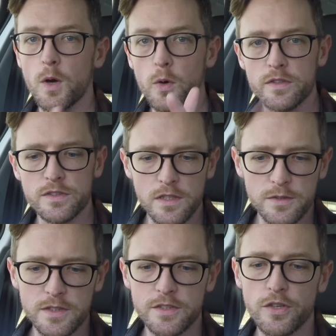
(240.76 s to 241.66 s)
Oh, there's
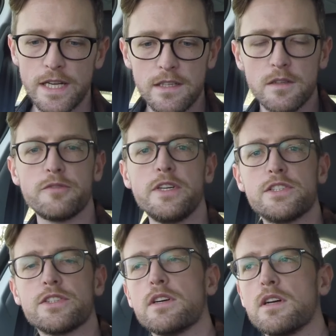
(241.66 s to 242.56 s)
also this great little
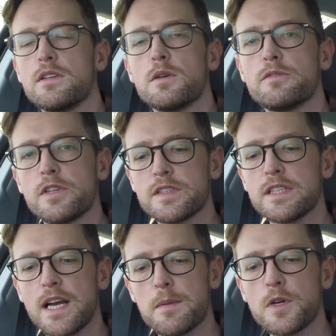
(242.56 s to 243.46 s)
feature on the
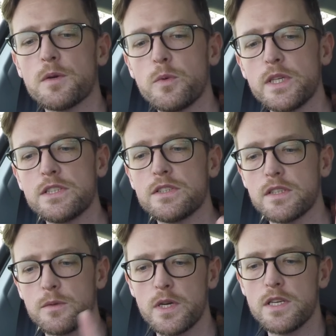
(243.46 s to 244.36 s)
reversing camera, which
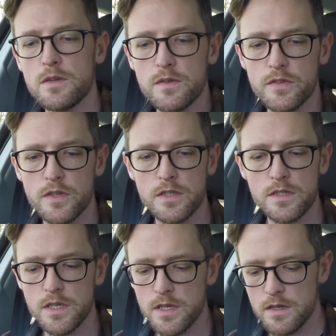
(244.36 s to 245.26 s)
when you
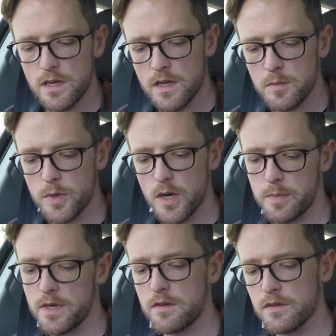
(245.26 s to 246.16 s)
search here and
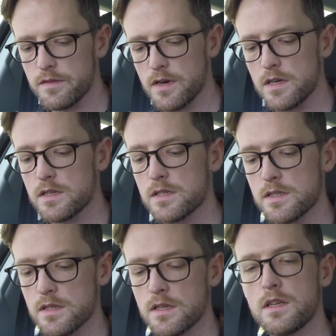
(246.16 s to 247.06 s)
pop it in
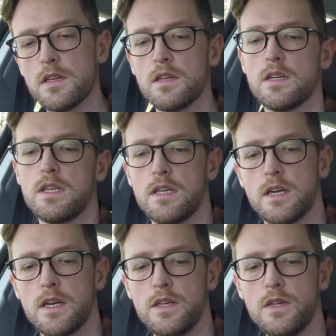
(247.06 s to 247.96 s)
reverse,
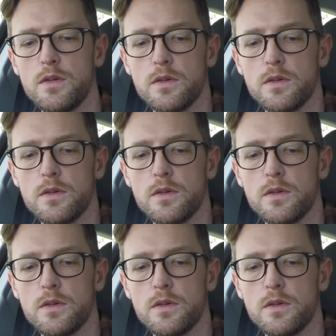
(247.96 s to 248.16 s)
you